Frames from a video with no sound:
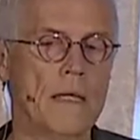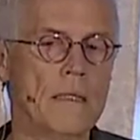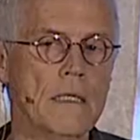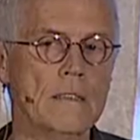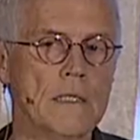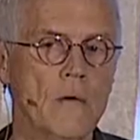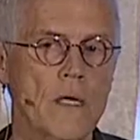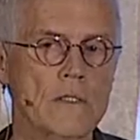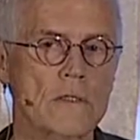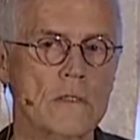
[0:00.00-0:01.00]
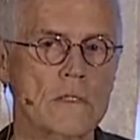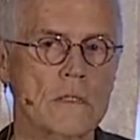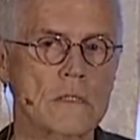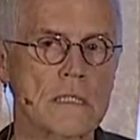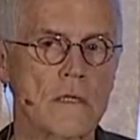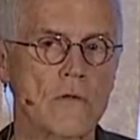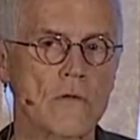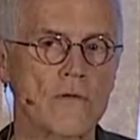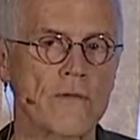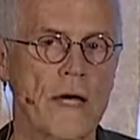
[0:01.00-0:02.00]
Nothing sequesters
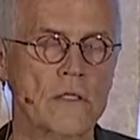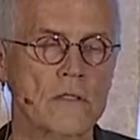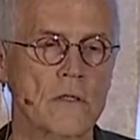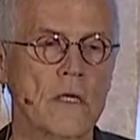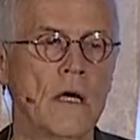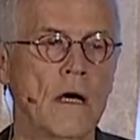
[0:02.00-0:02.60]
CO2 faster